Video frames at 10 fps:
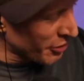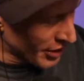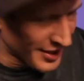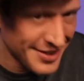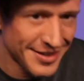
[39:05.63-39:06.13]

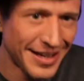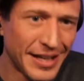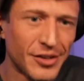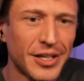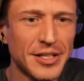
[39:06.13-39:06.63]
Thus,
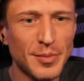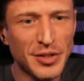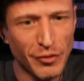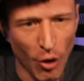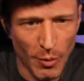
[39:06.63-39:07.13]
anarchism
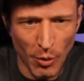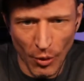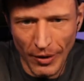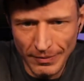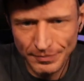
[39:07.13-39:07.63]
is far
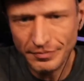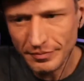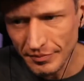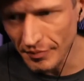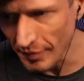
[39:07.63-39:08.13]
more
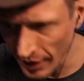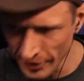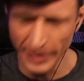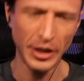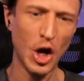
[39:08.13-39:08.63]

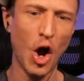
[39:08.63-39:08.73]
than the